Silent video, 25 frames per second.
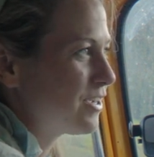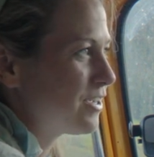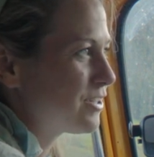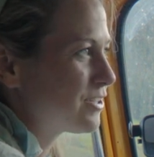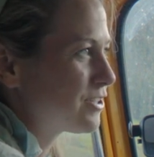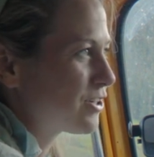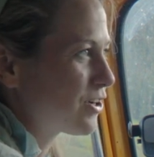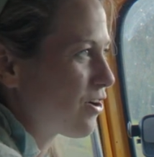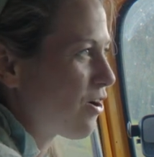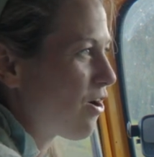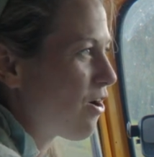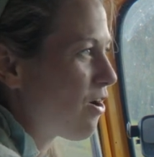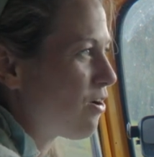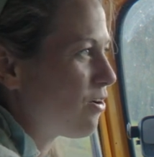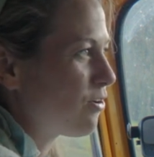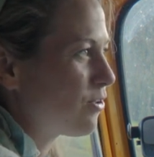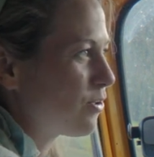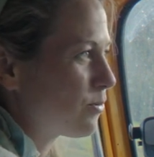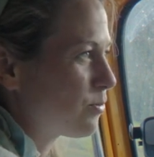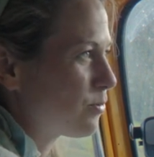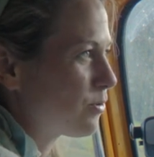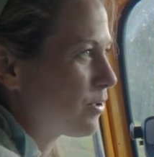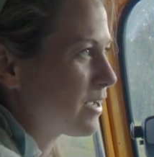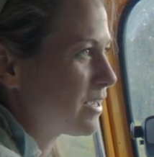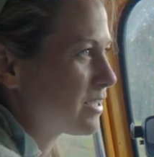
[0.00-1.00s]
to call
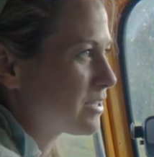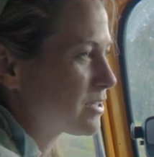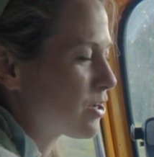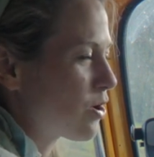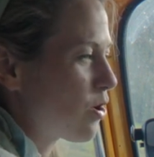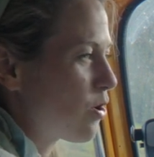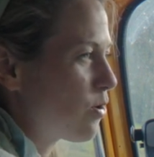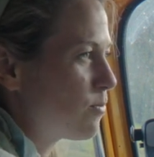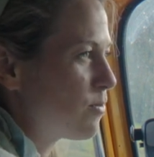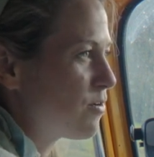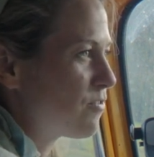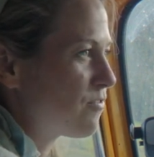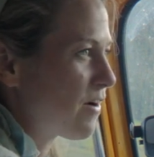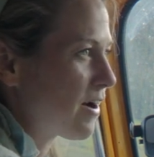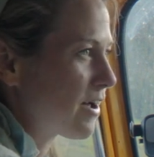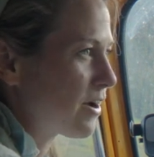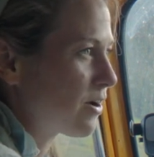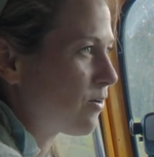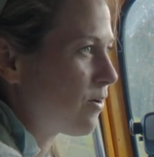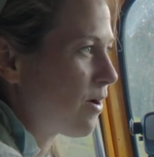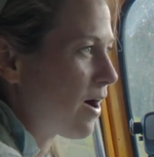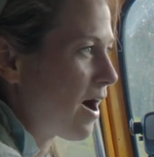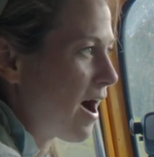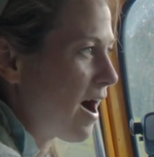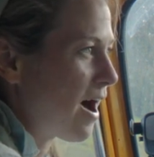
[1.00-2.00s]
a place home if I
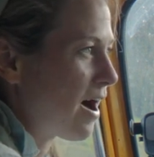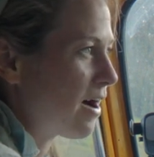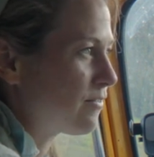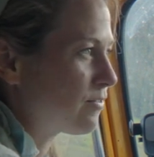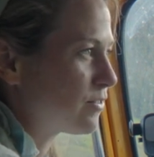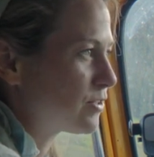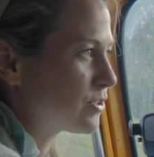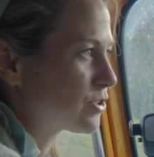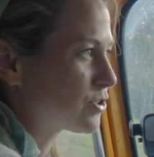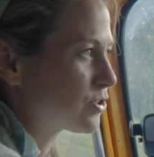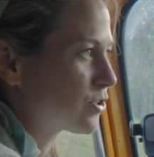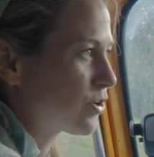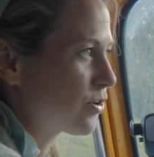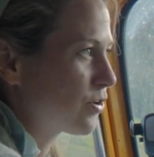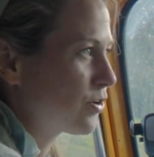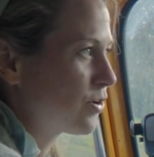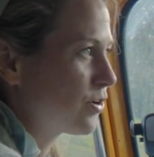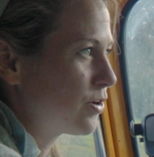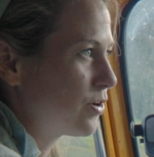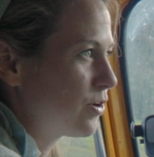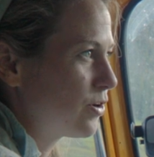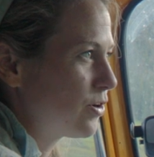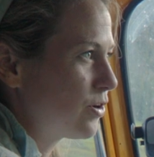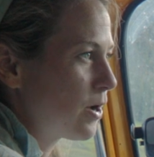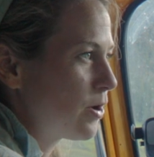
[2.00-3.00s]
don't have a
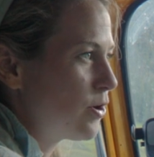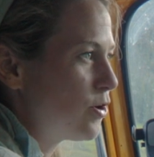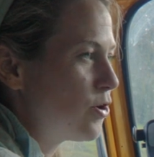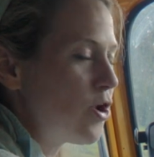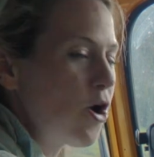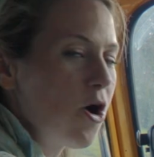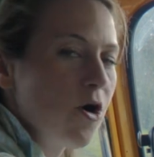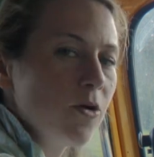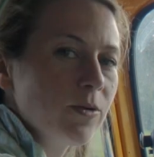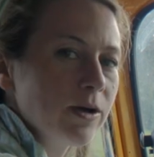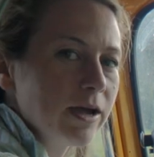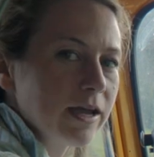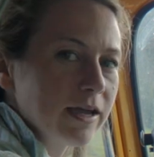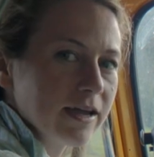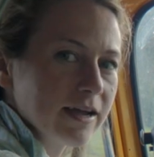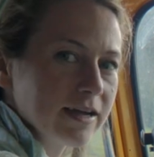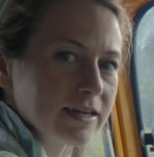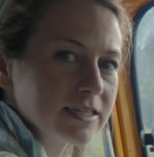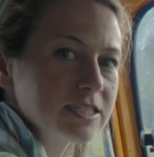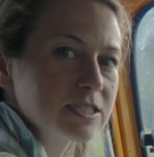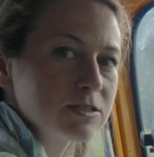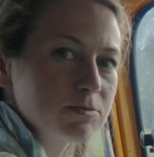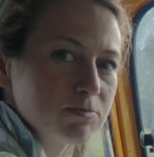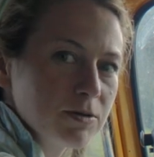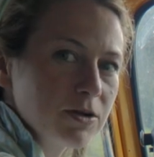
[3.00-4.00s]
certain knowing,
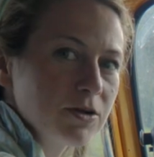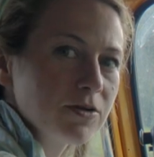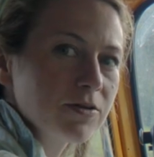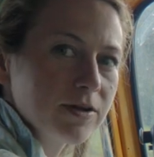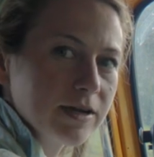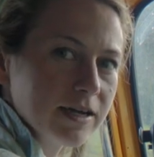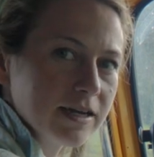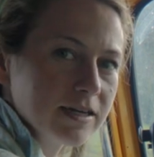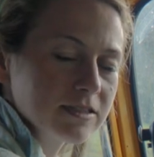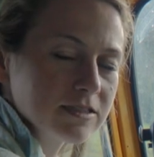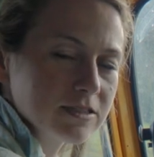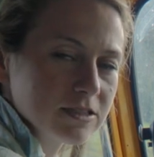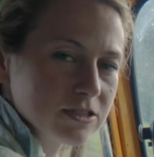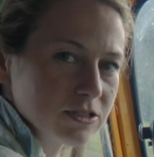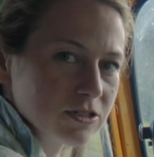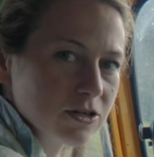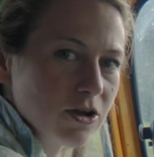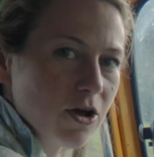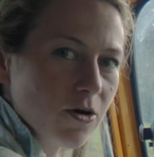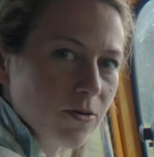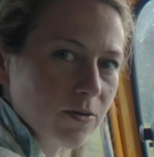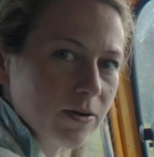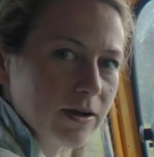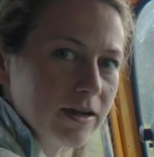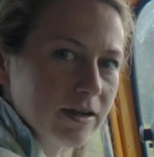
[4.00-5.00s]
experience
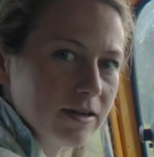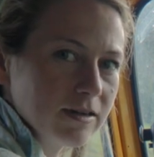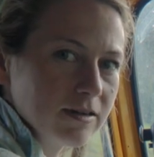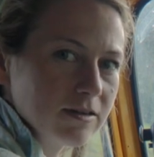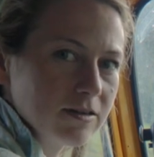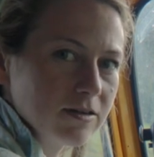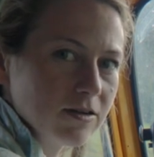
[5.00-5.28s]
knowing,